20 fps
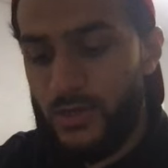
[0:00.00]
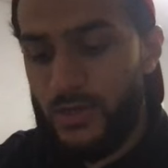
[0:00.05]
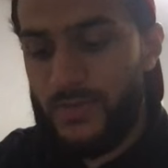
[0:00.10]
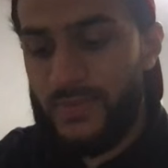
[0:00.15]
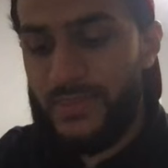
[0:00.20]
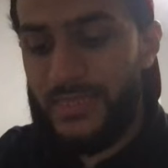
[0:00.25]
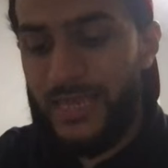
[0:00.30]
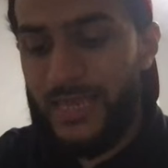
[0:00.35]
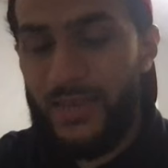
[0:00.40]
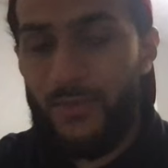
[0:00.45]

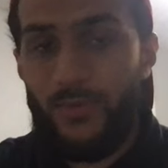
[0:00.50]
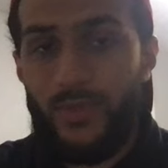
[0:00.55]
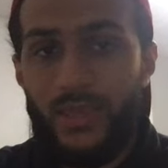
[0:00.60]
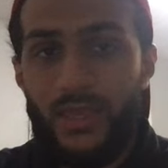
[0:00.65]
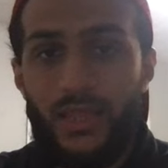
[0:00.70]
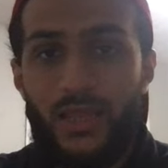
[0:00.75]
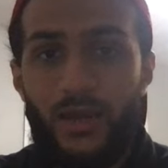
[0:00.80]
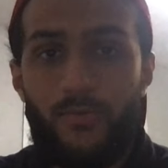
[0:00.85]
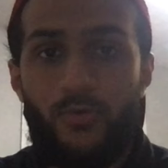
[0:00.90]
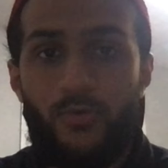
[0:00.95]
then we
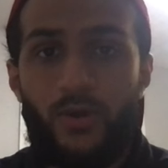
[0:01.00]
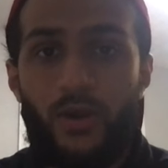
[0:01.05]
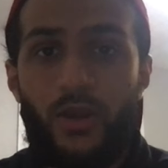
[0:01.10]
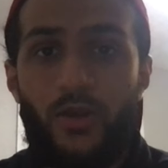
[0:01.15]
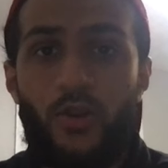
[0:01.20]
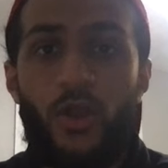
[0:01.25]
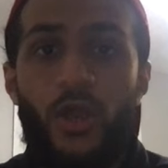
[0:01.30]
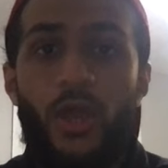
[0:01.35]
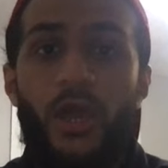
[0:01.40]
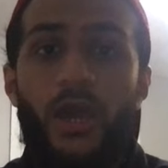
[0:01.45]
can come over
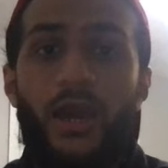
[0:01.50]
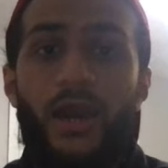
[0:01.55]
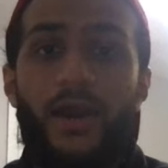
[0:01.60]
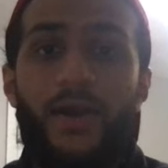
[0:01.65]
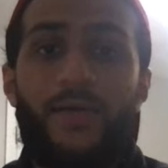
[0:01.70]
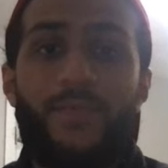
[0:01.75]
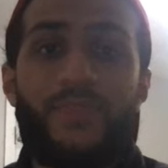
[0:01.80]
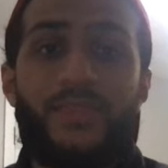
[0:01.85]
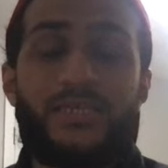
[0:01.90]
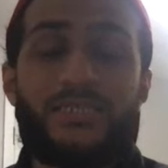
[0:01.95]
here.
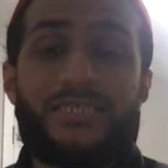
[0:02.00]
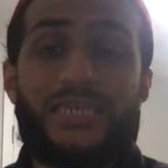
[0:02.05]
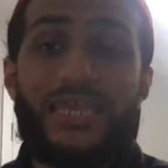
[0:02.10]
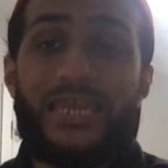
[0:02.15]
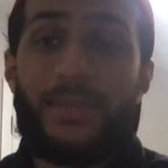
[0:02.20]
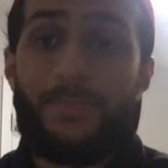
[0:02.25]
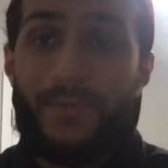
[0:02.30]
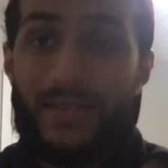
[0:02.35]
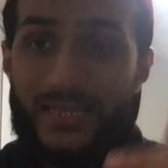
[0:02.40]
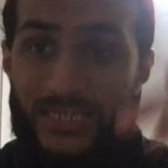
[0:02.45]
This
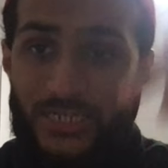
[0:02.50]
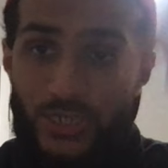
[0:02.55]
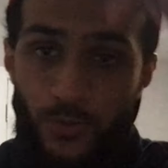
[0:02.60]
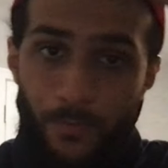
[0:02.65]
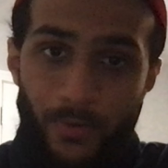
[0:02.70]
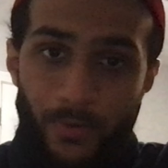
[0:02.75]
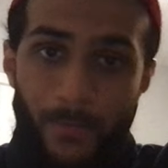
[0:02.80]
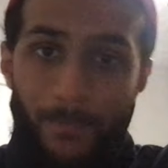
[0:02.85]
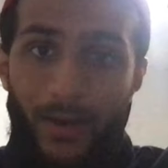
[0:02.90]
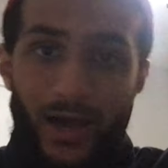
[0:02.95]
inability
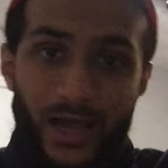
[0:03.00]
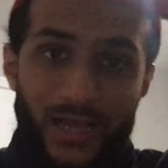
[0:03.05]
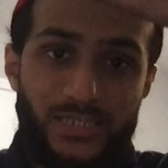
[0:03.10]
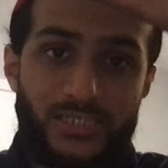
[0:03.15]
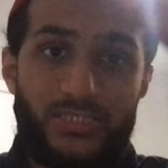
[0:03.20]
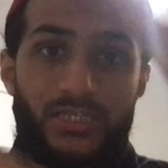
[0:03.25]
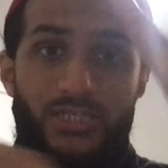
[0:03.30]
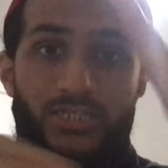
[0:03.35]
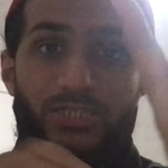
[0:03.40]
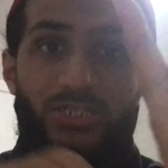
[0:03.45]
to
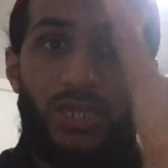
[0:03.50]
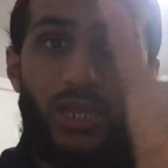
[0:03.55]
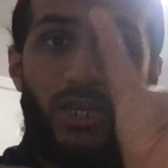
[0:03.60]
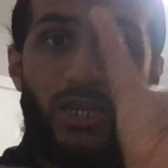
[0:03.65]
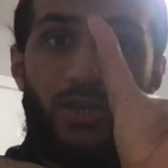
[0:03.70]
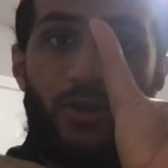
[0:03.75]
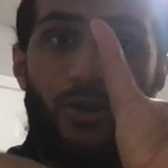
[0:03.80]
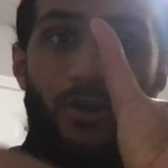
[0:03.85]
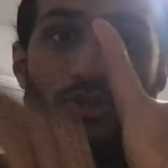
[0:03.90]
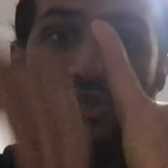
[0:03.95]
pass the enteric